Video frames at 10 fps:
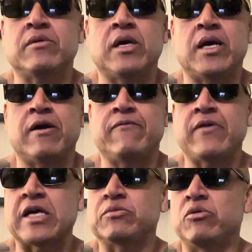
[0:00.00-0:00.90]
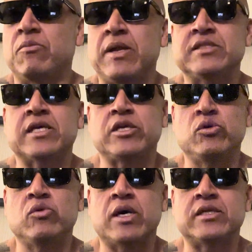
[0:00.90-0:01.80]
fast food place that
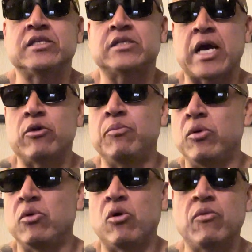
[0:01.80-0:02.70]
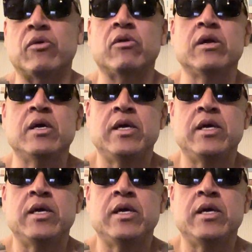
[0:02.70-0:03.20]
you decide to pull over.